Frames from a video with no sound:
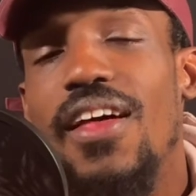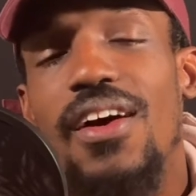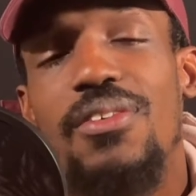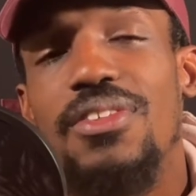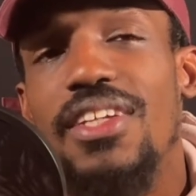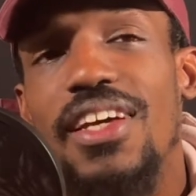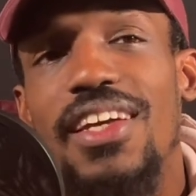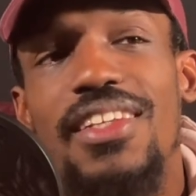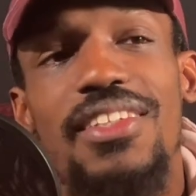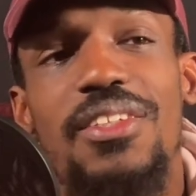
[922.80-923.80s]
I was like,
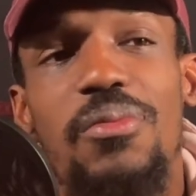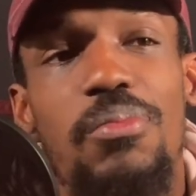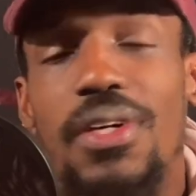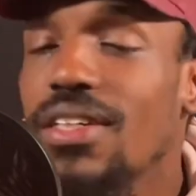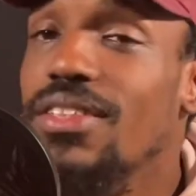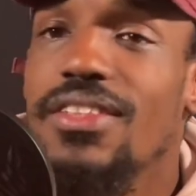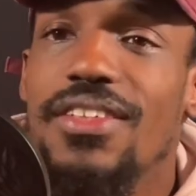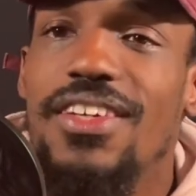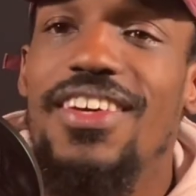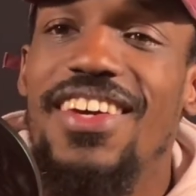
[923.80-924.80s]
ain't this
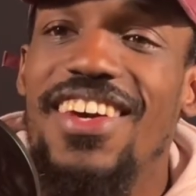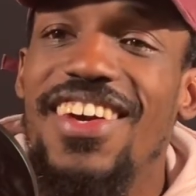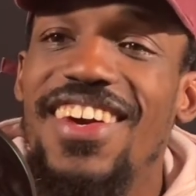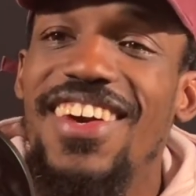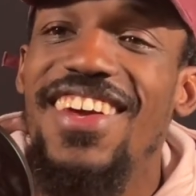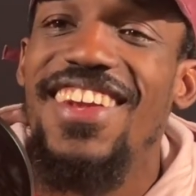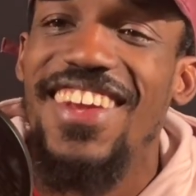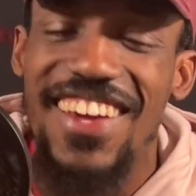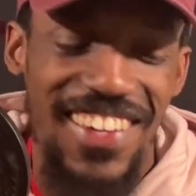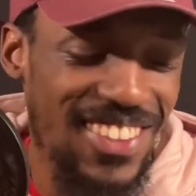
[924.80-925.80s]

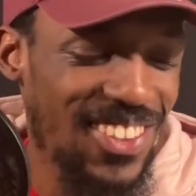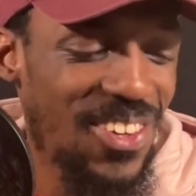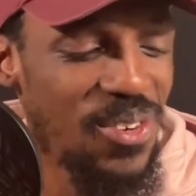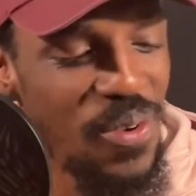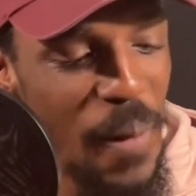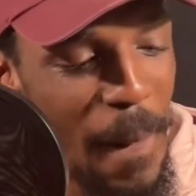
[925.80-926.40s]
like so?